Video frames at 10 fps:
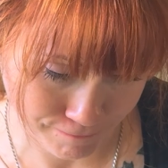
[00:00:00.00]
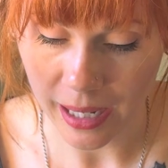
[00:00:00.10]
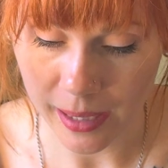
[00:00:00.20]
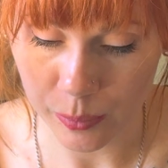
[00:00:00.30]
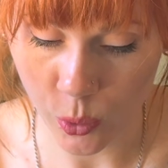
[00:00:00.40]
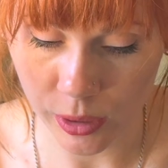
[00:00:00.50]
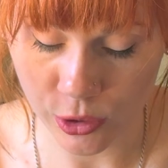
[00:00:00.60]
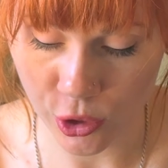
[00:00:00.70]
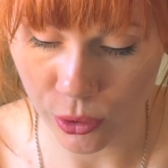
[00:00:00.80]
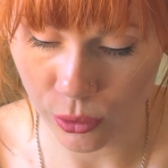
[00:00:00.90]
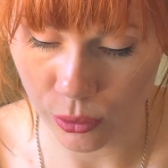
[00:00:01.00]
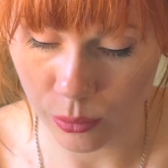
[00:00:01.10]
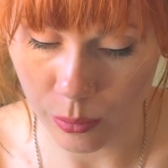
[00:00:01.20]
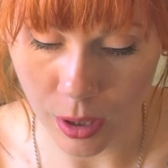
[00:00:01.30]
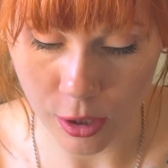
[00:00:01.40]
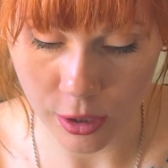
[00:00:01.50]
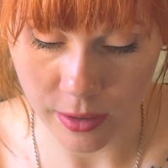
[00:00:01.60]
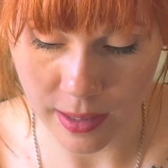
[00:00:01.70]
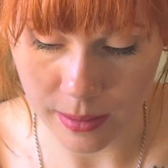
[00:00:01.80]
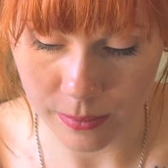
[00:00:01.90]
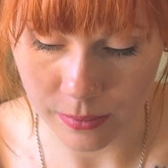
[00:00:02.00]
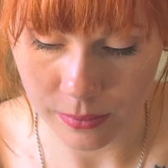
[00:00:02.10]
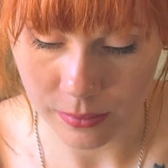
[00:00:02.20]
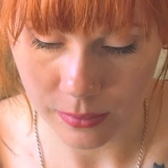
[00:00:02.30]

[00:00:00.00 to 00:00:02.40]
I'm going to monitor them